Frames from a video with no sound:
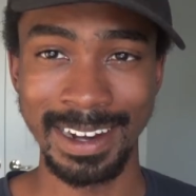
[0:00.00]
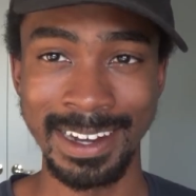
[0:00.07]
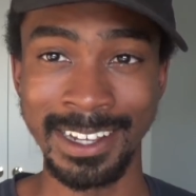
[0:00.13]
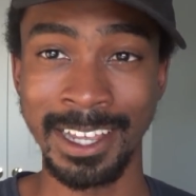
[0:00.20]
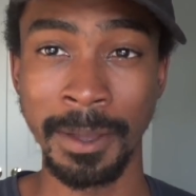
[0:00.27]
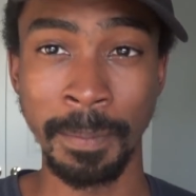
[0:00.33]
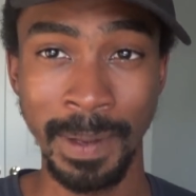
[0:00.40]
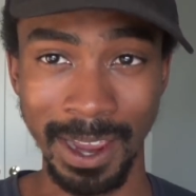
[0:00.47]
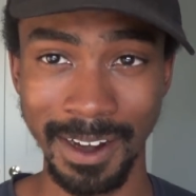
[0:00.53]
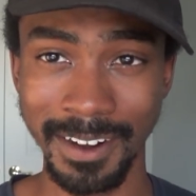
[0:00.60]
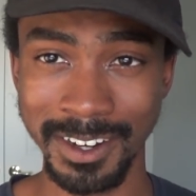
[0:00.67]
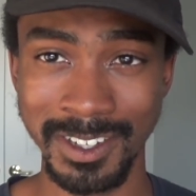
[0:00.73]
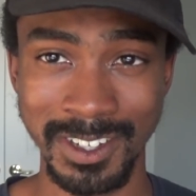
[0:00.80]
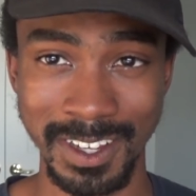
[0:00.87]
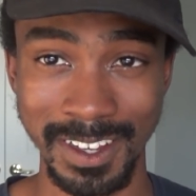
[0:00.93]
The
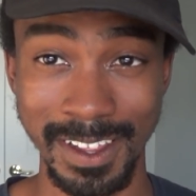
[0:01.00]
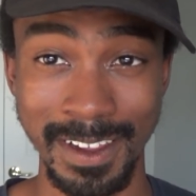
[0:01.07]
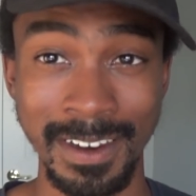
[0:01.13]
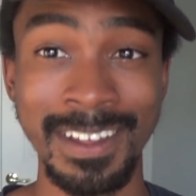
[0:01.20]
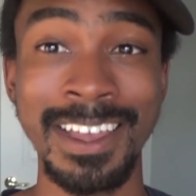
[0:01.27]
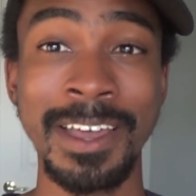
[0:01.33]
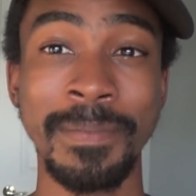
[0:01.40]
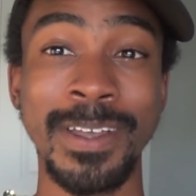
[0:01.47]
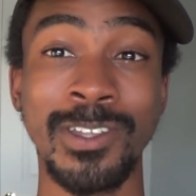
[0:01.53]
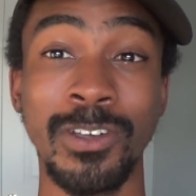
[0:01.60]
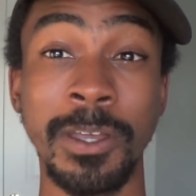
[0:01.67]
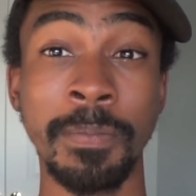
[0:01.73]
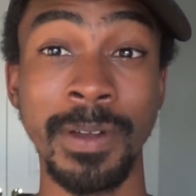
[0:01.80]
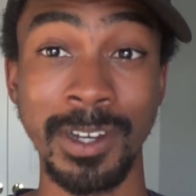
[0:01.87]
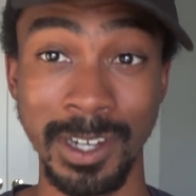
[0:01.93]
comparison
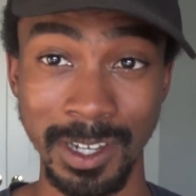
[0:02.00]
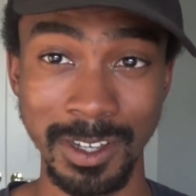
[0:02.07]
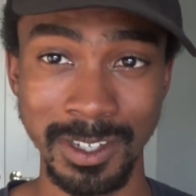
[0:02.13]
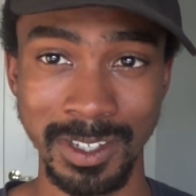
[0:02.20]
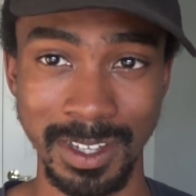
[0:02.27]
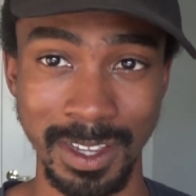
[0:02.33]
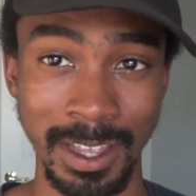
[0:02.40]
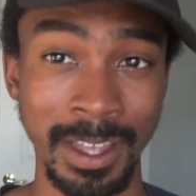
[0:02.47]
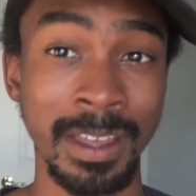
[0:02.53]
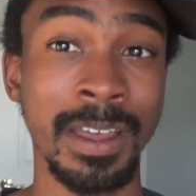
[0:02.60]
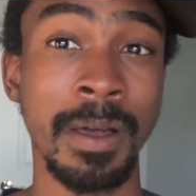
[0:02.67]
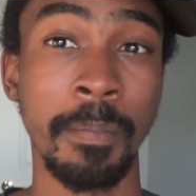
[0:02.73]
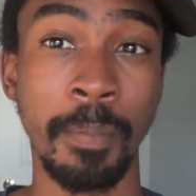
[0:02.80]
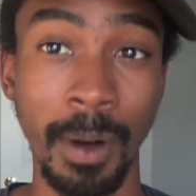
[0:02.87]
between producing